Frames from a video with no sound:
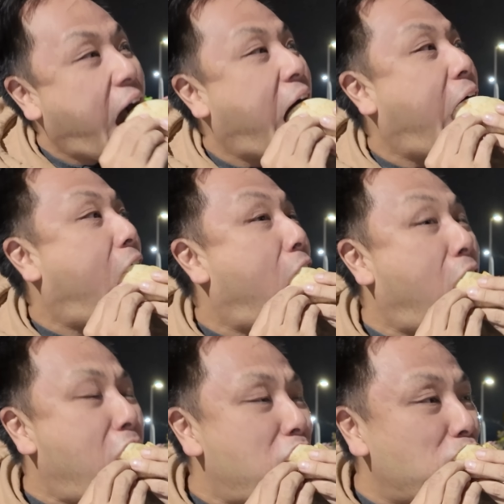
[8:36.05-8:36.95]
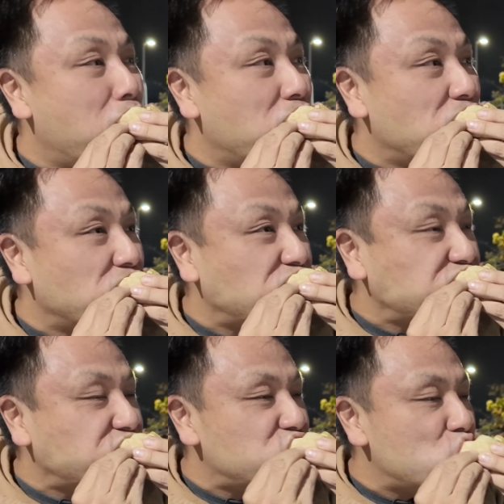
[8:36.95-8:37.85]

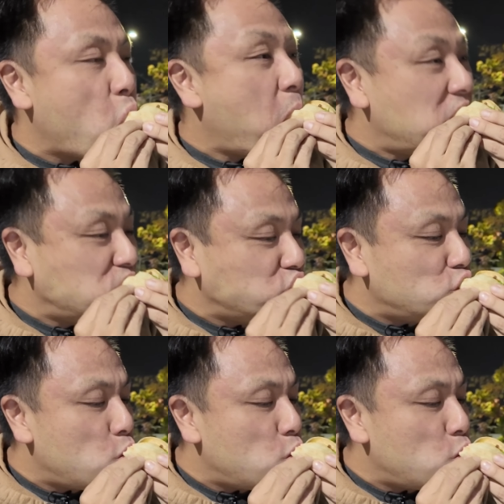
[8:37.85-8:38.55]
(no one is talking)